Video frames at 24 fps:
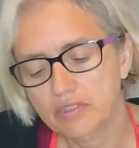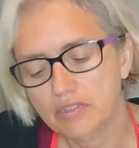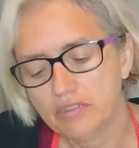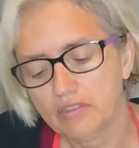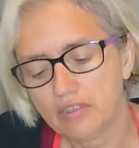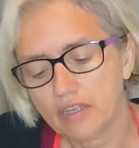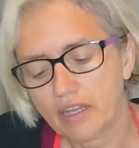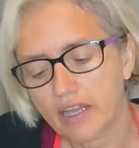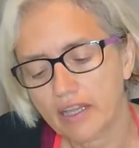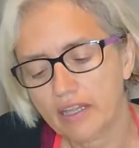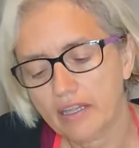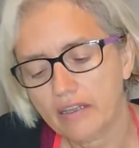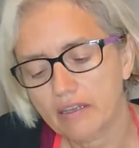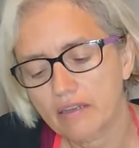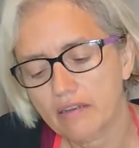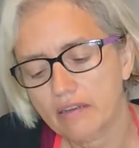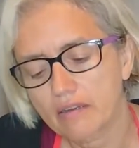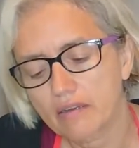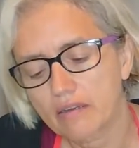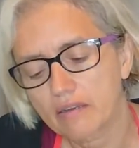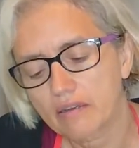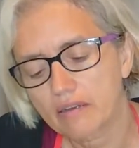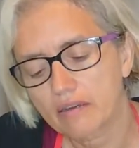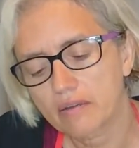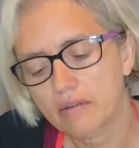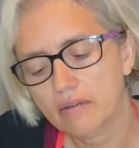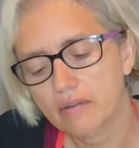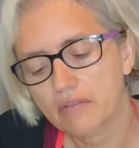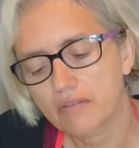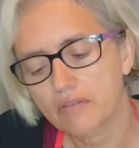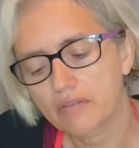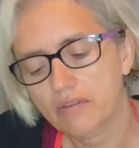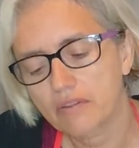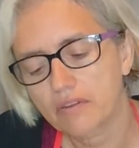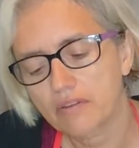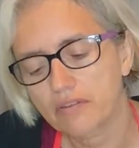just like
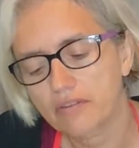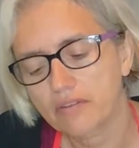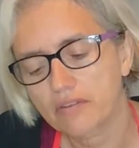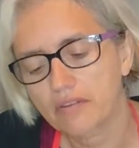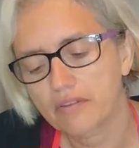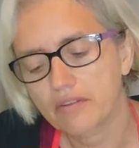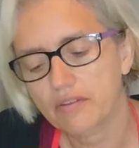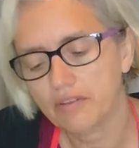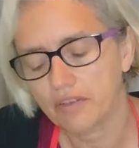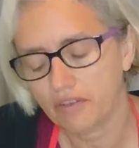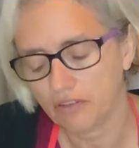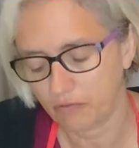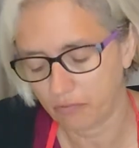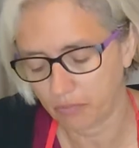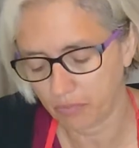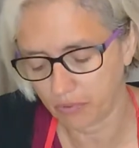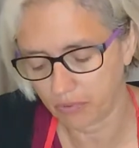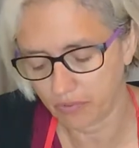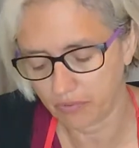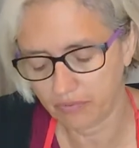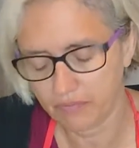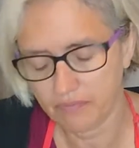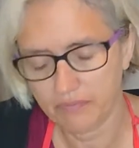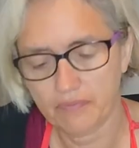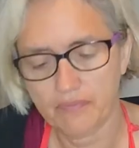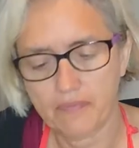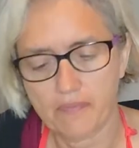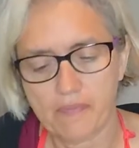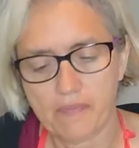just a teaspoon.